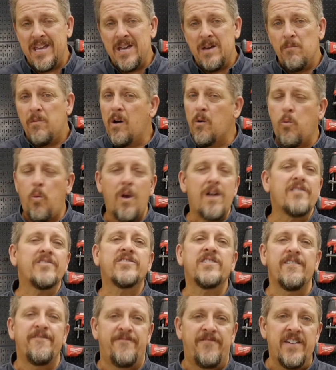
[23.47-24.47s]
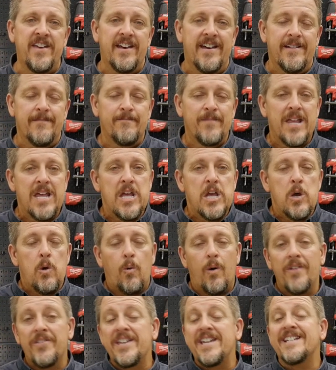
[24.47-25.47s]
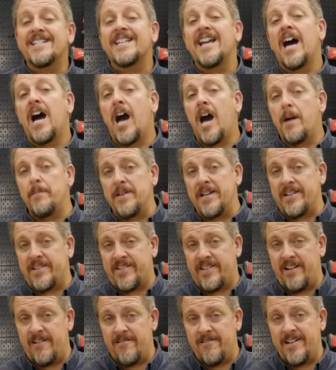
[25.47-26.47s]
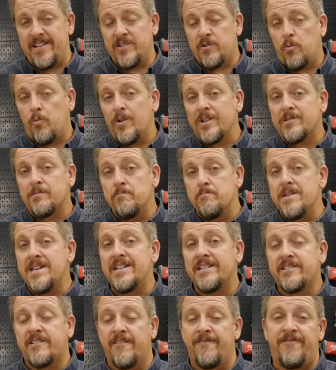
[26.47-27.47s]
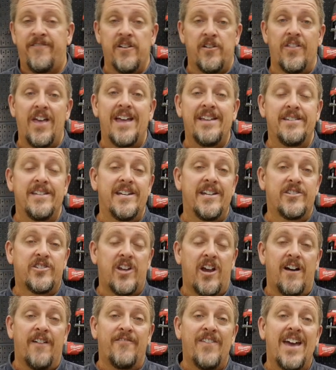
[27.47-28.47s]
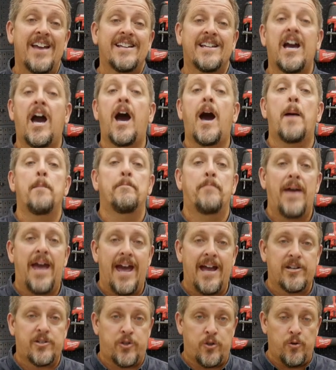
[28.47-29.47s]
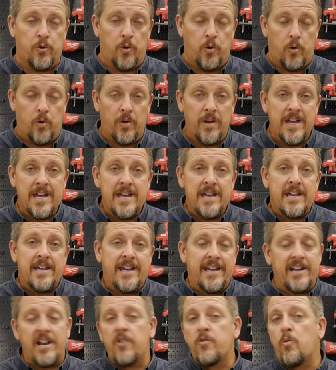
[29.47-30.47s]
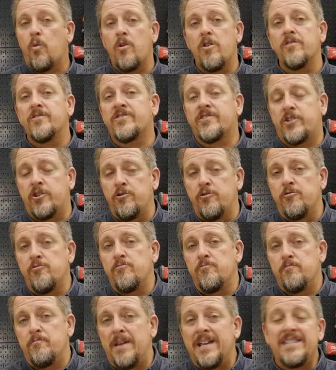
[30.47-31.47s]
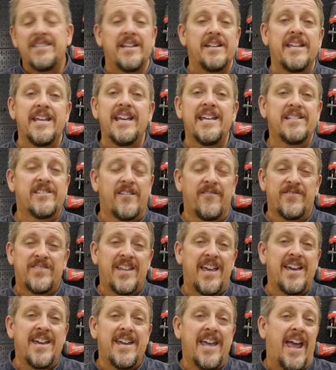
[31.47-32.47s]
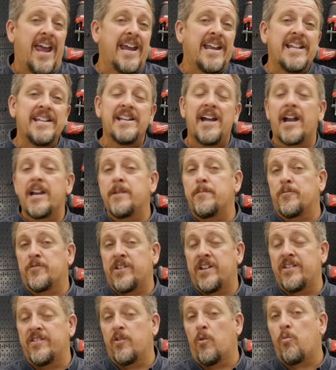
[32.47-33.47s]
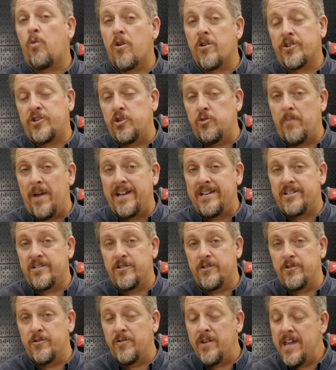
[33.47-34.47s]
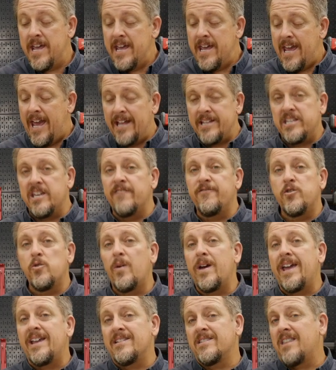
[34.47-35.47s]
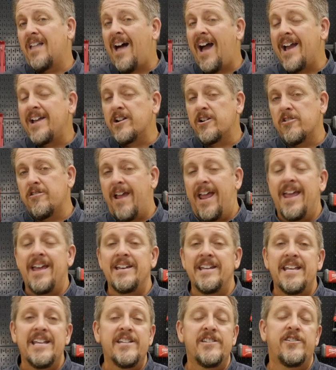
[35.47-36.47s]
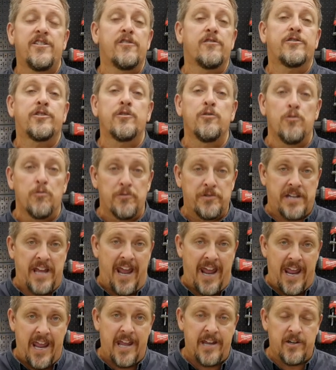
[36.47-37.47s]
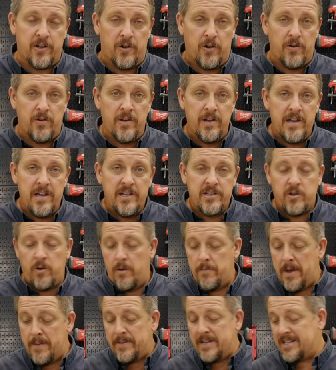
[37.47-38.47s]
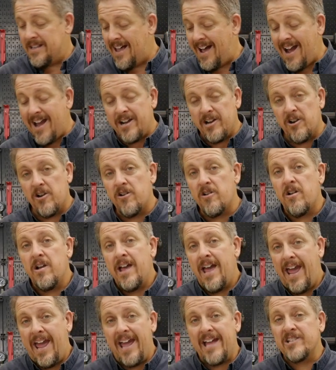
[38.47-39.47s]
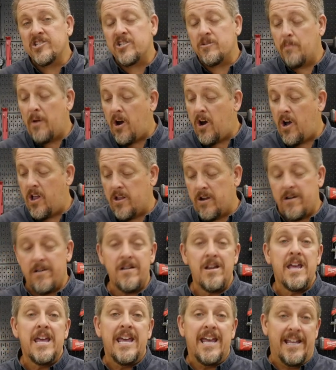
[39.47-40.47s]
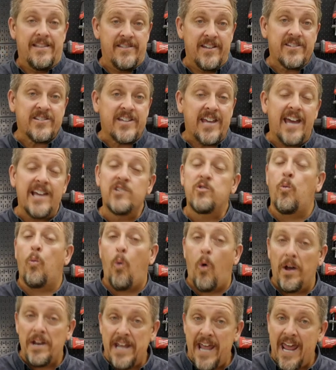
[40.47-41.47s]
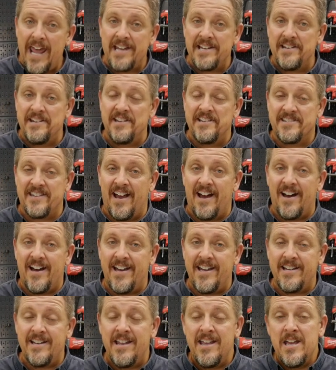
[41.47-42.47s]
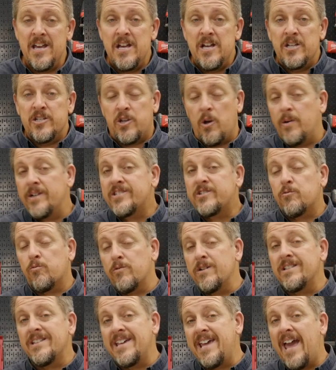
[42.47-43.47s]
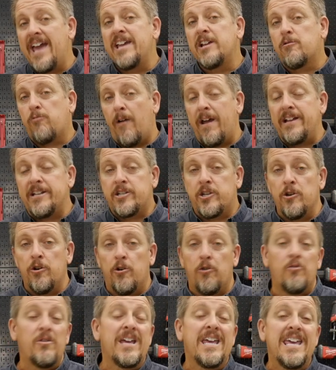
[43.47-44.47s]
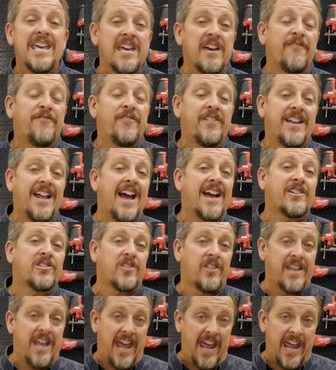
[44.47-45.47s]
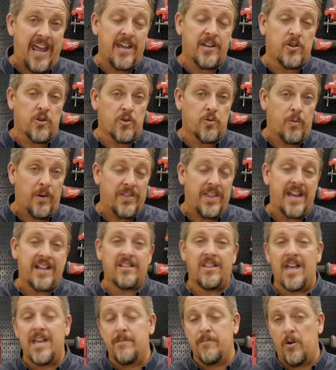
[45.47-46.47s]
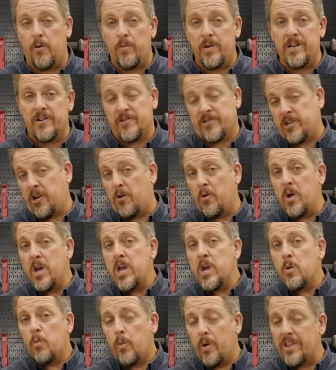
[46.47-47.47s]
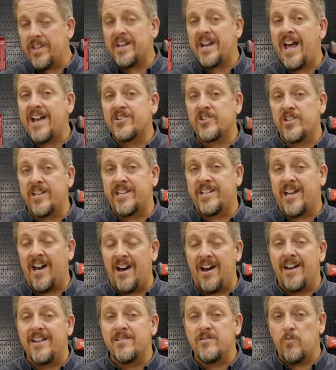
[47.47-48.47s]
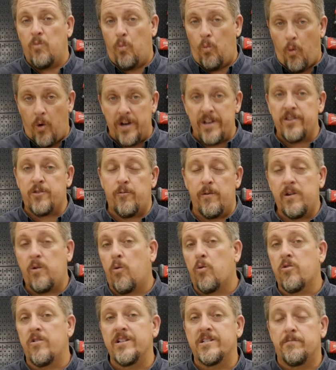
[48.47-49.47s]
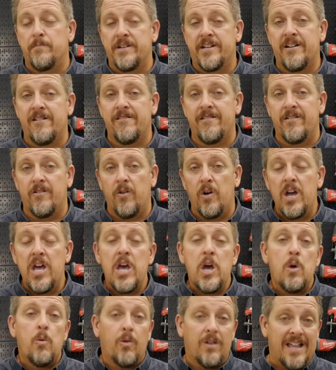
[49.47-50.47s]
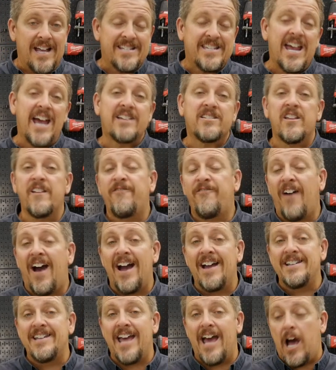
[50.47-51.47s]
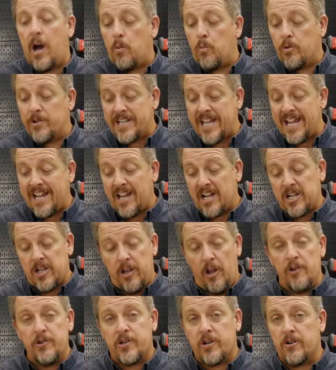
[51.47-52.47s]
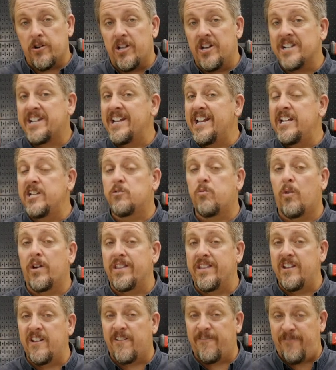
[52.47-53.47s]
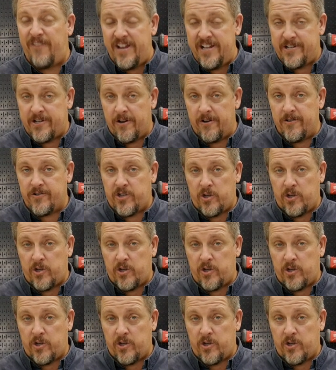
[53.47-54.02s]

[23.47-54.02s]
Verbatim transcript: Well, where does it fit? Well, the Atomic series was meant to fill that niche of that compact tool in other words, to meet the needs of, say, 80, 90% of the work you may do and give you a lighter and easier tool to handle. So it may be lighter and smaller, in this case, one handed design. So it's really a great tool if it actually handles what they claim it will. So, will it actually cut one and three quarter inch material? Well, let's actually find out. We'll take a closer look at each one of these features.